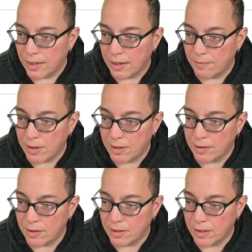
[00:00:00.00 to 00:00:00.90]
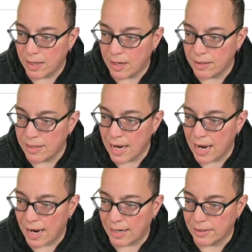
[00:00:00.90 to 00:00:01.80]
I'm gonna click on
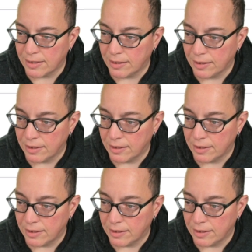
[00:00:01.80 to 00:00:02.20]
tax.